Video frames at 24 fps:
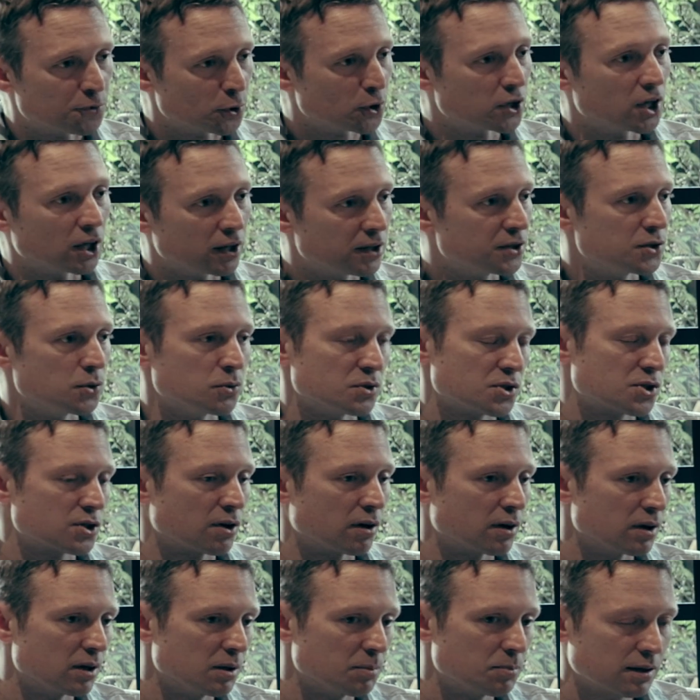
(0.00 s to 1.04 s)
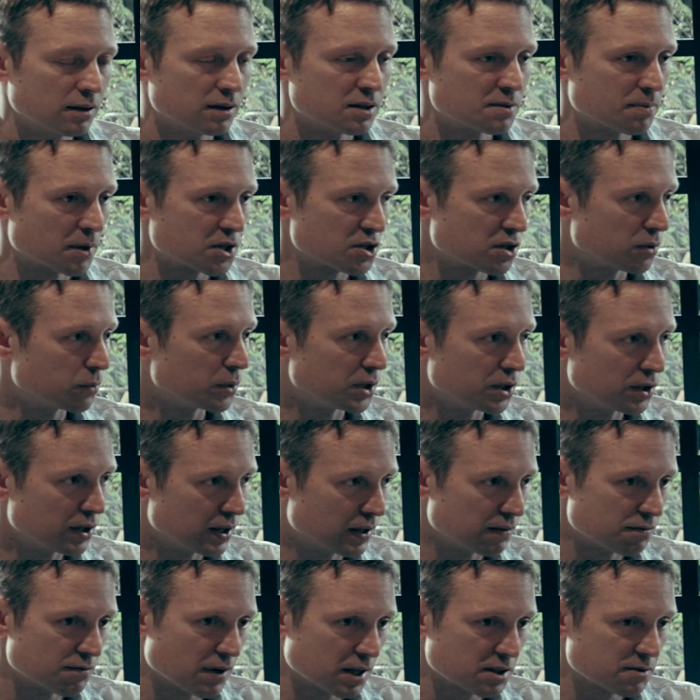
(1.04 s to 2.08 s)
you're going to do a startup, especially when you get
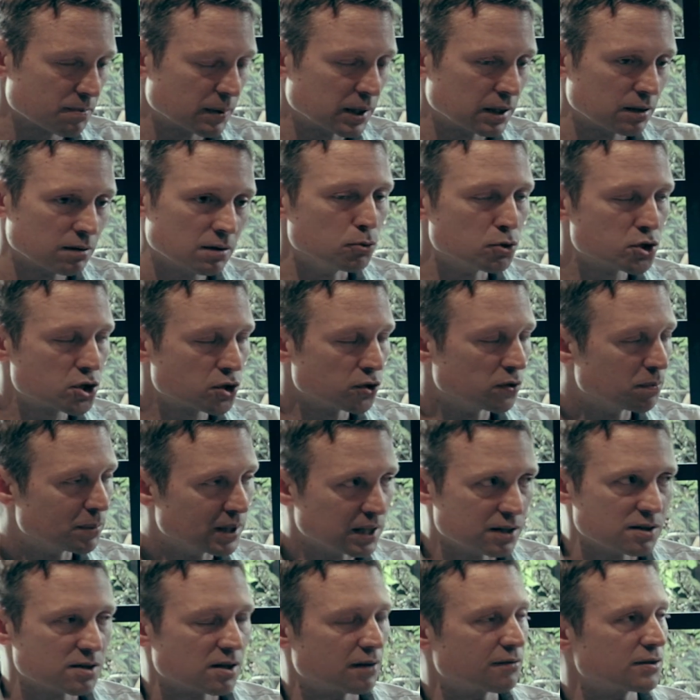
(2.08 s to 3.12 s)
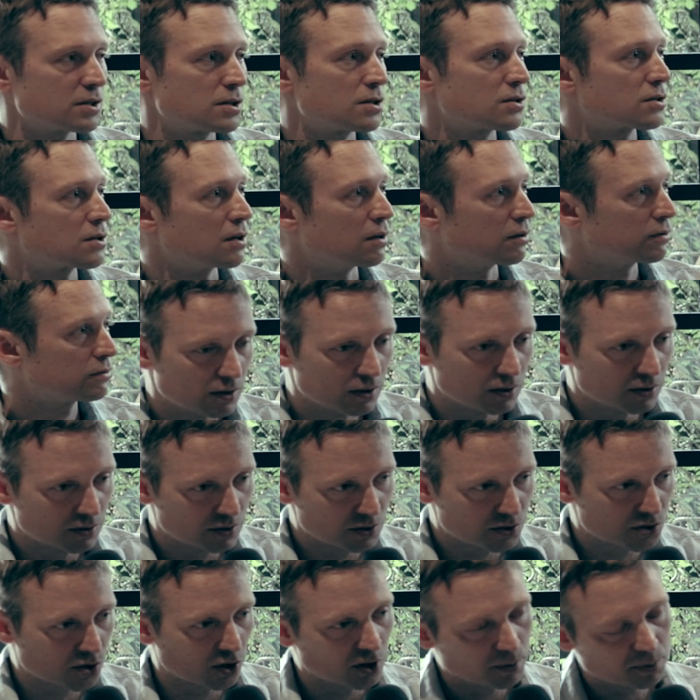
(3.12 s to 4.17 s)
investment, you should be in San Francisco.
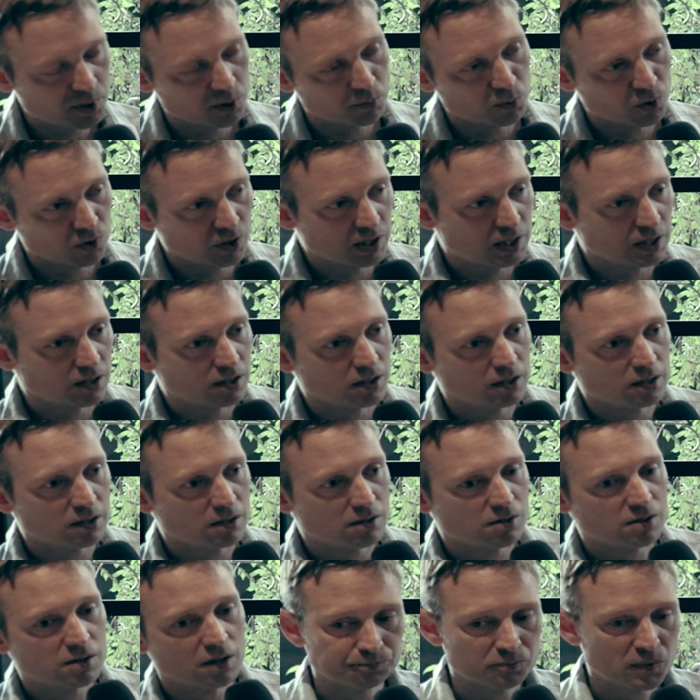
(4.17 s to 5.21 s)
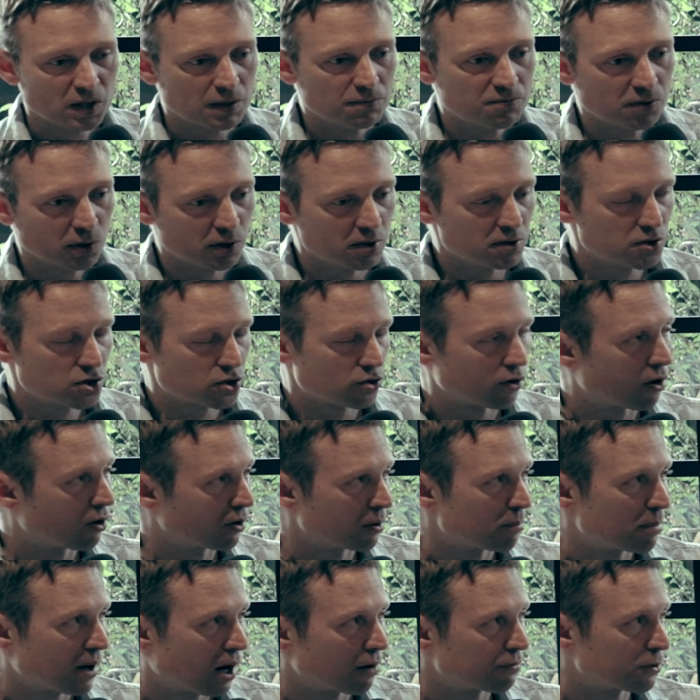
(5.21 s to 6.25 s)
The startup community is very strong
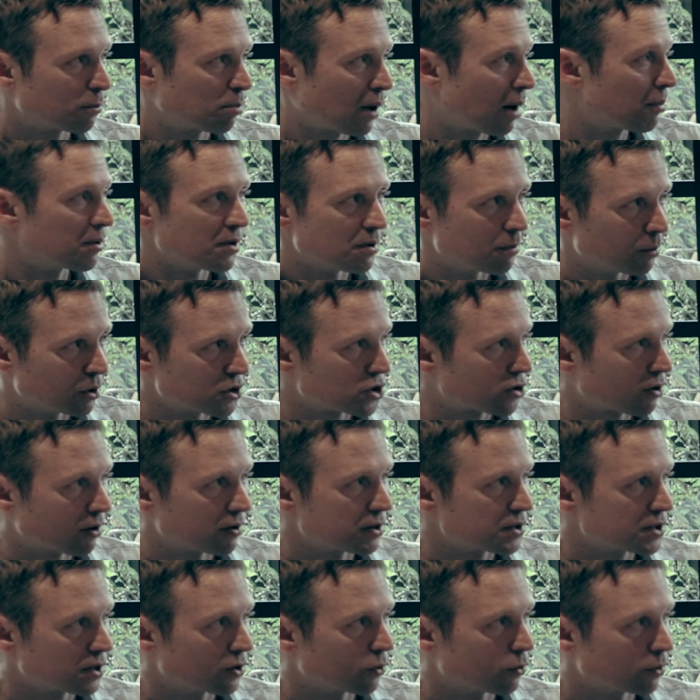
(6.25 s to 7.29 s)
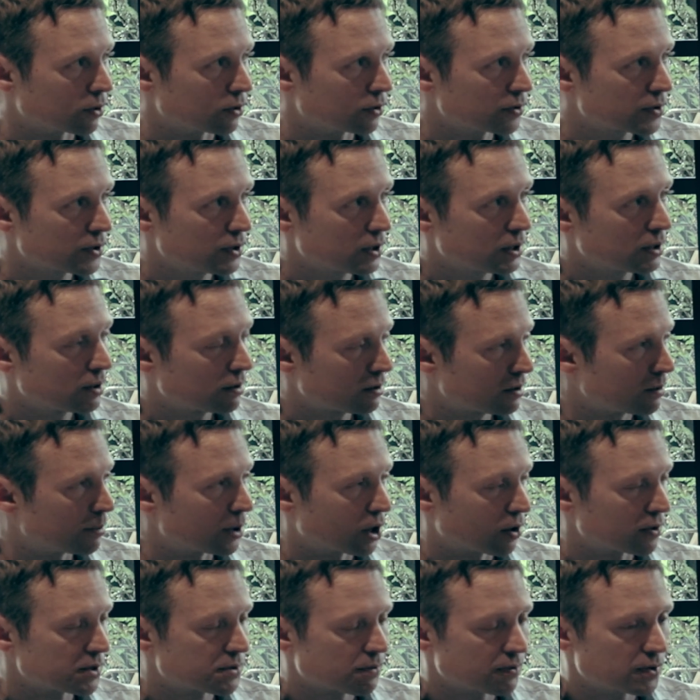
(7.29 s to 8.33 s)
and powerful, probably the most strongest in the world, to be
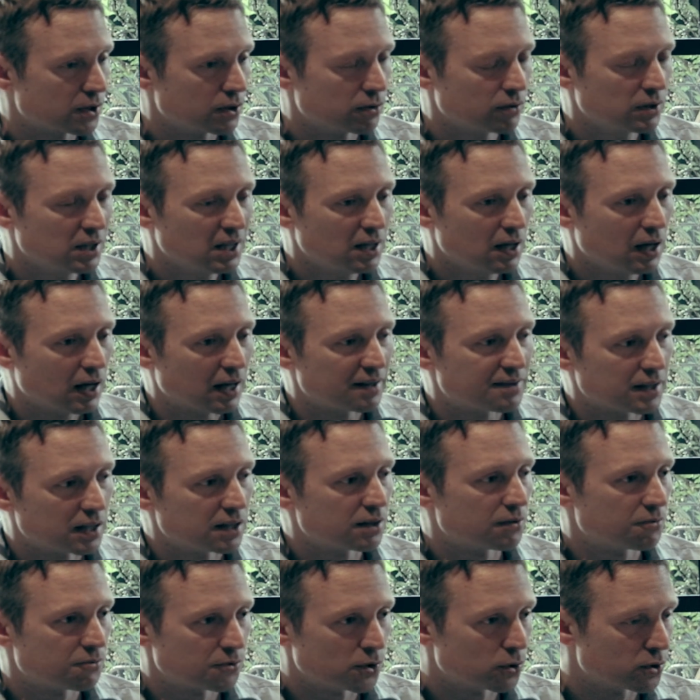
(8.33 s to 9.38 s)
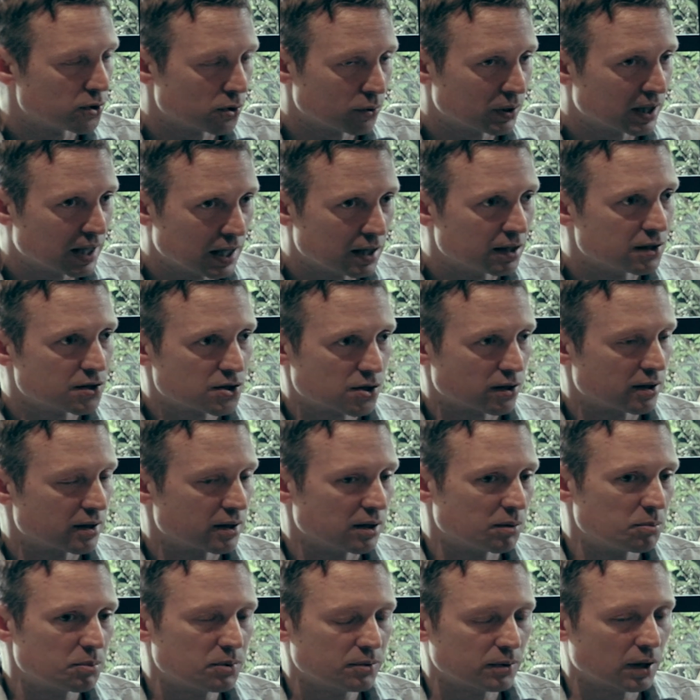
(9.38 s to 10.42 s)
honest with you. I think if you're doing any
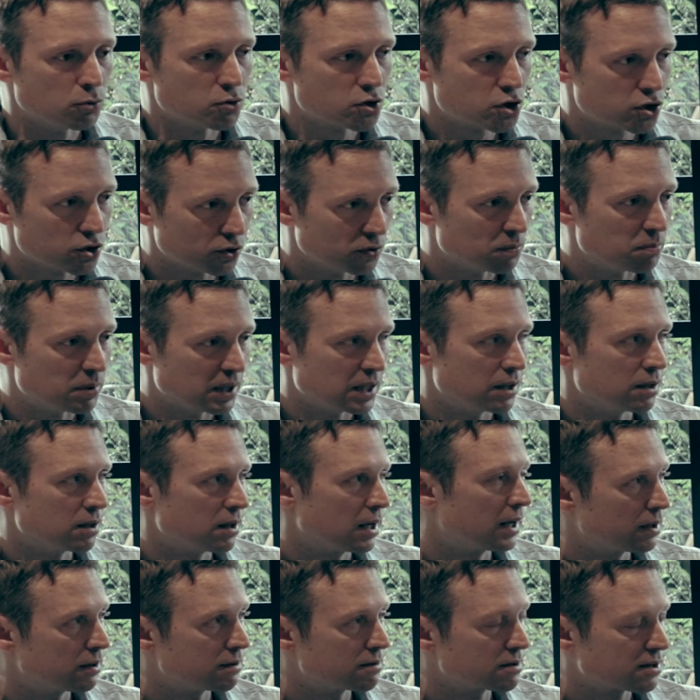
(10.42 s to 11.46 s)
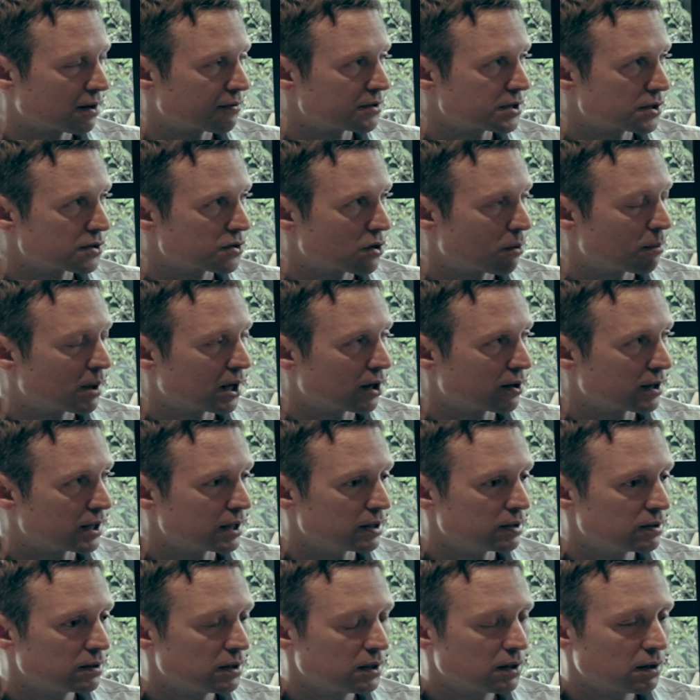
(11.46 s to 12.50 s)
startup, you should be in San Francisco Bay
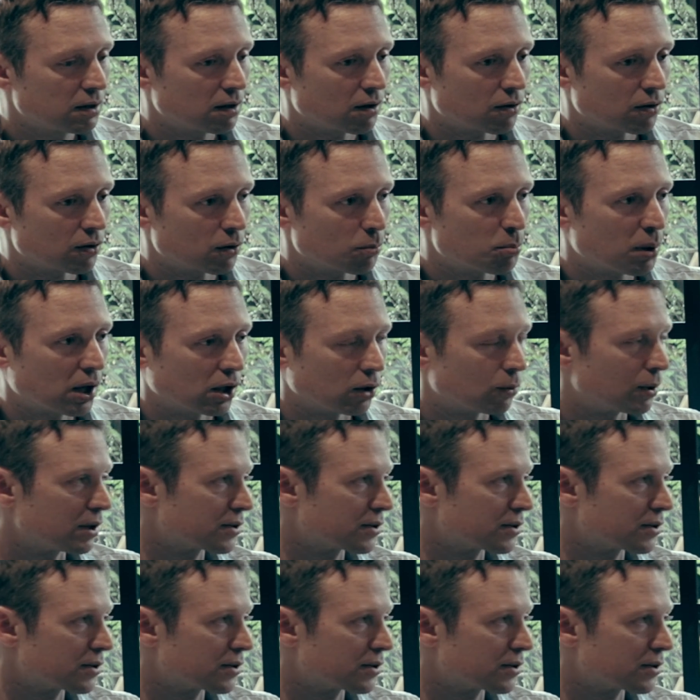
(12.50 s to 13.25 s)
Area or Palo